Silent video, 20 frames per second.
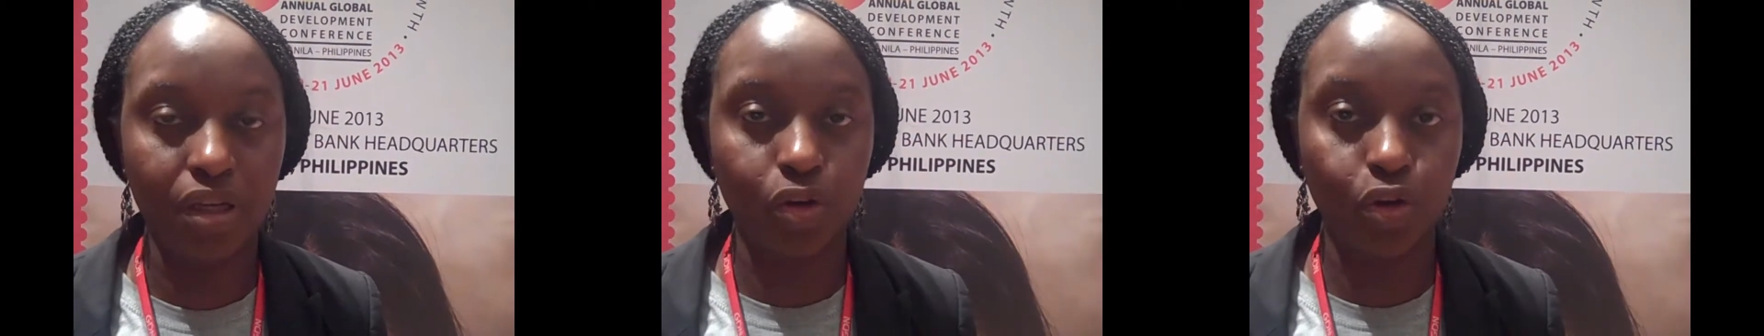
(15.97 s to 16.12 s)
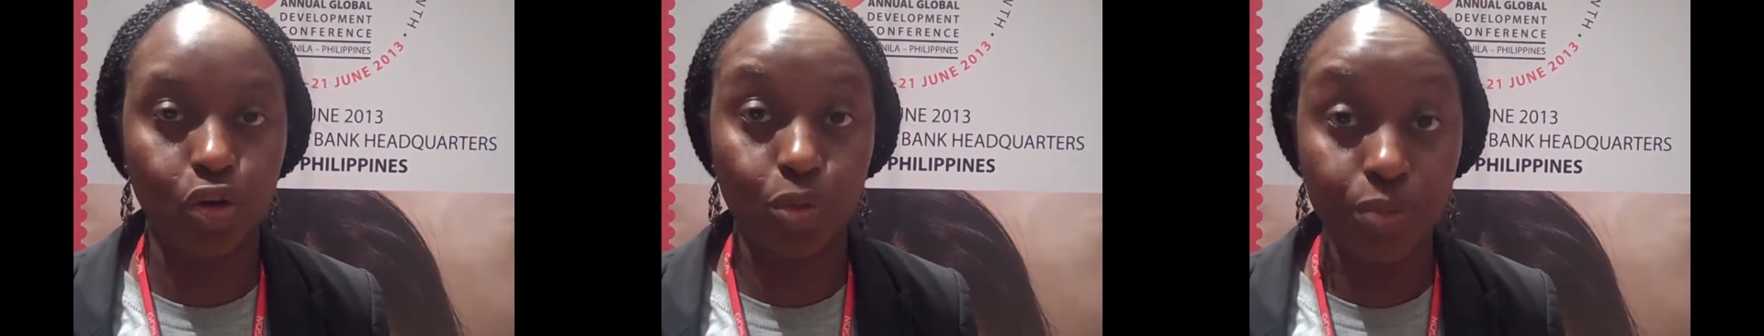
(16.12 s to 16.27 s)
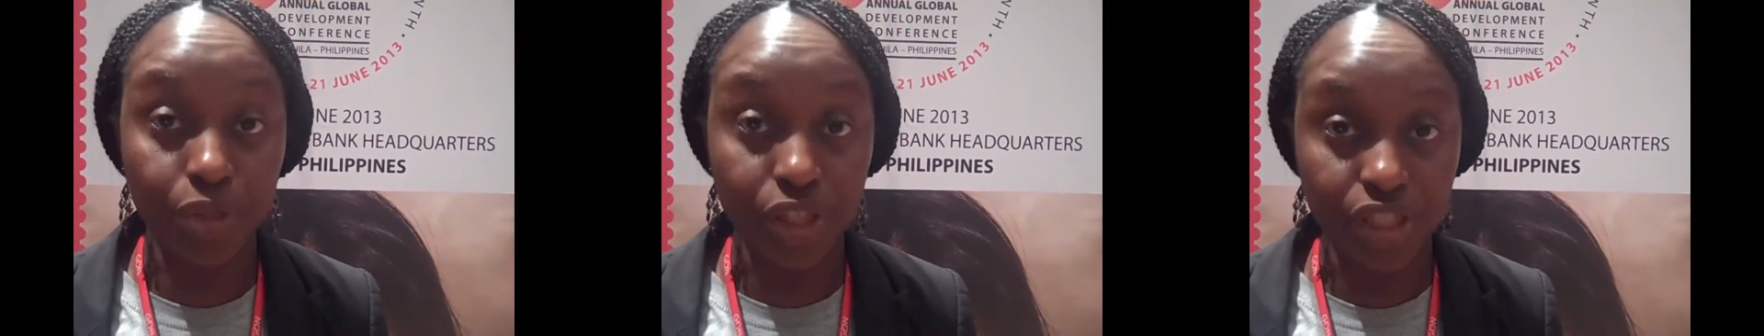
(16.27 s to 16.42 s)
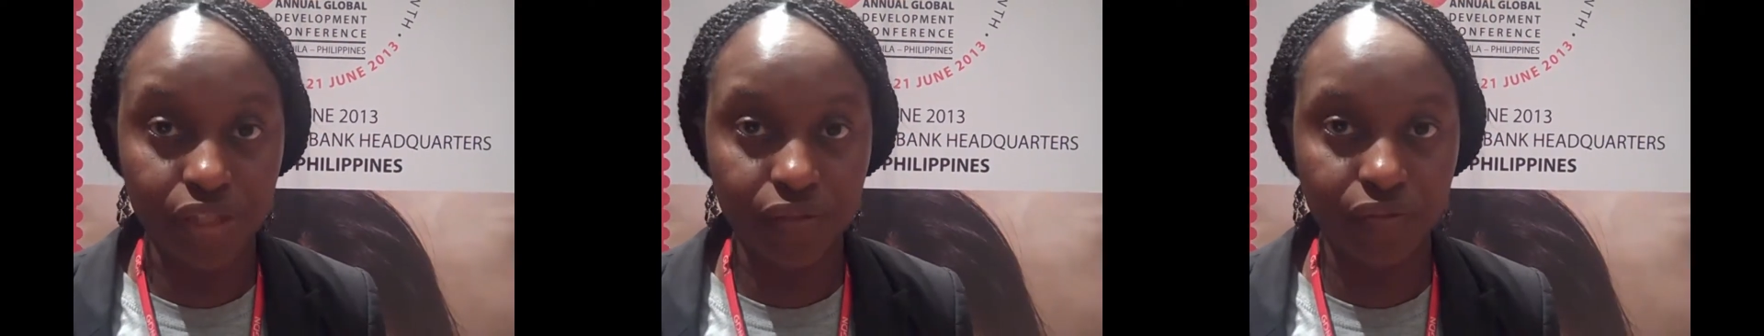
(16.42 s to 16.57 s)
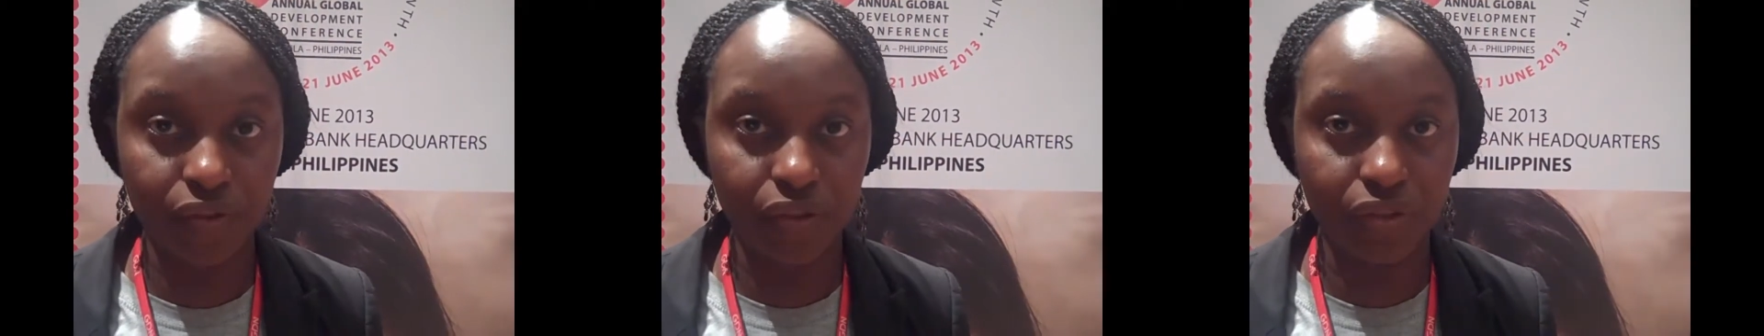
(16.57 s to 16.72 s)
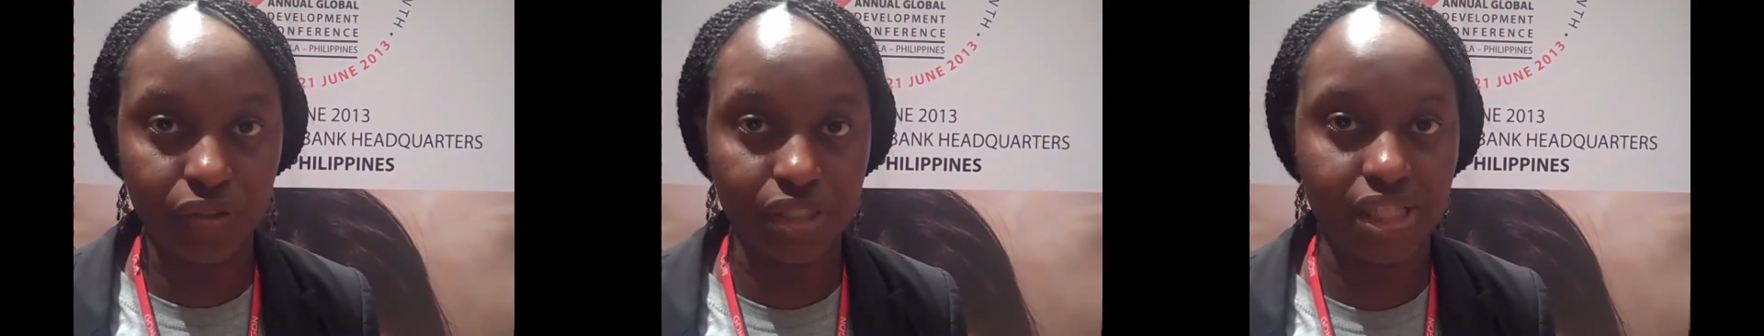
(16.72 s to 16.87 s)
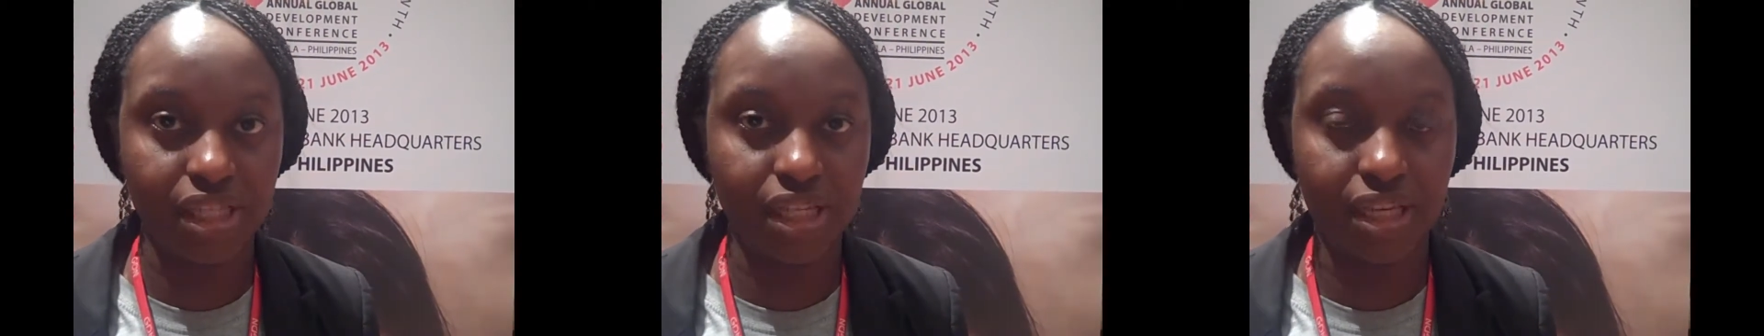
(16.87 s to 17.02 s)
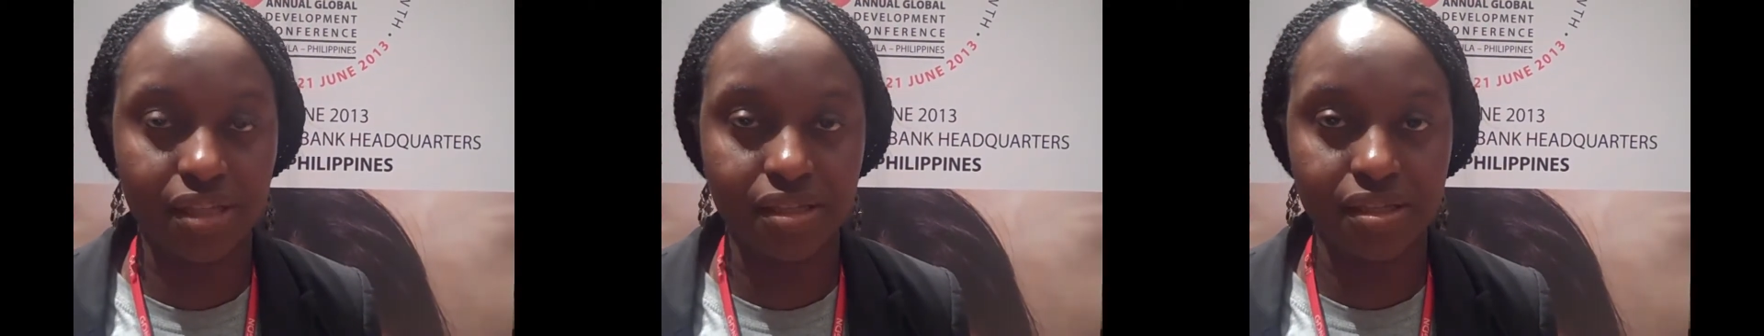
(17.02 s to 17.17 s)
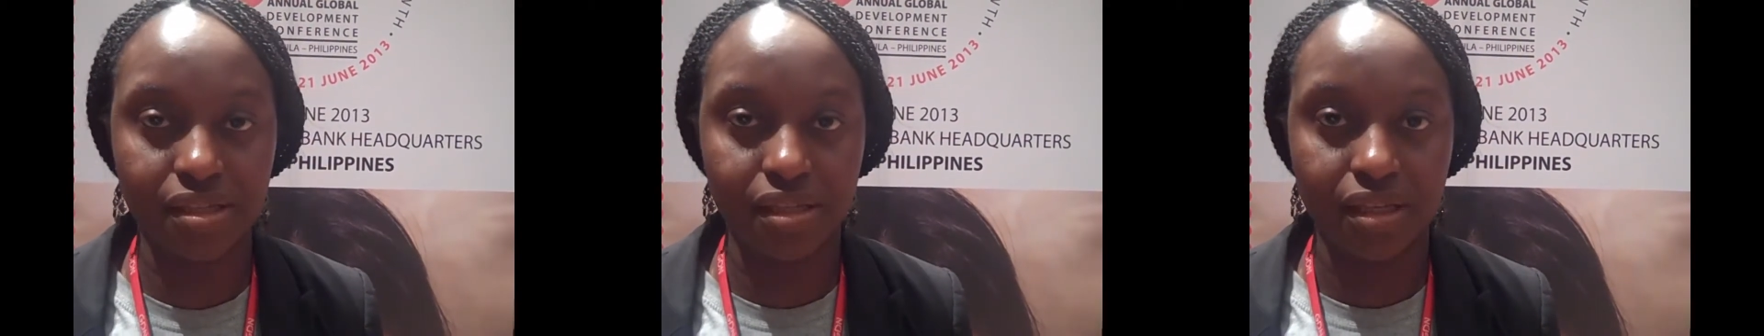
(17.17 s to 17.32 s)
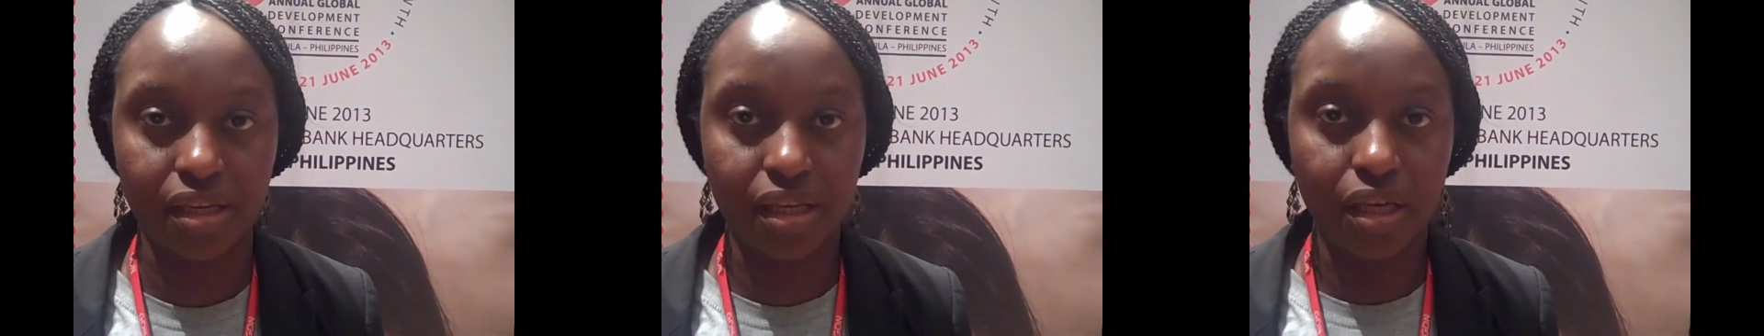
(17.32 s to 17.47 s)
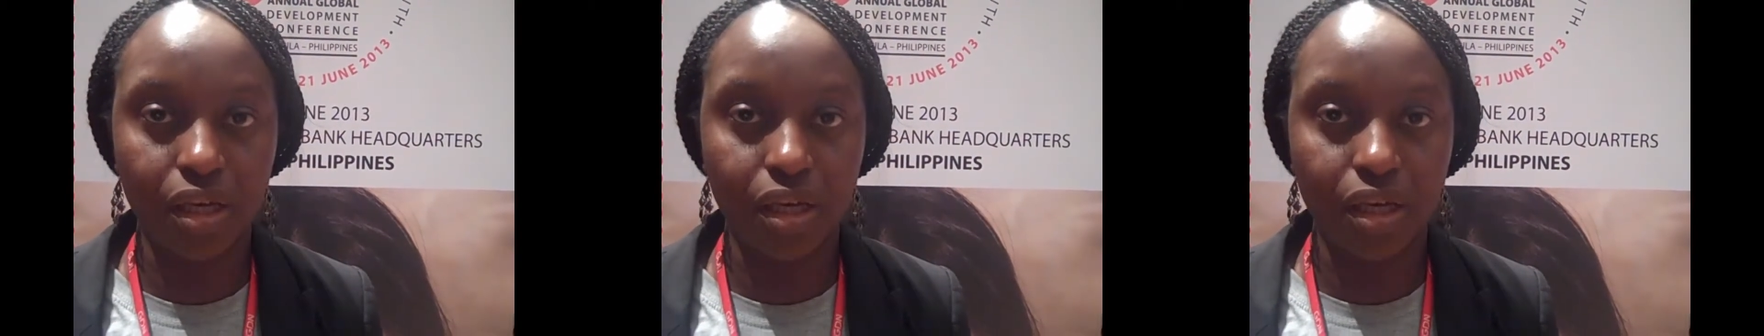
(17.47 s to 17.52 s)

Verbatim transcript: community volunteers,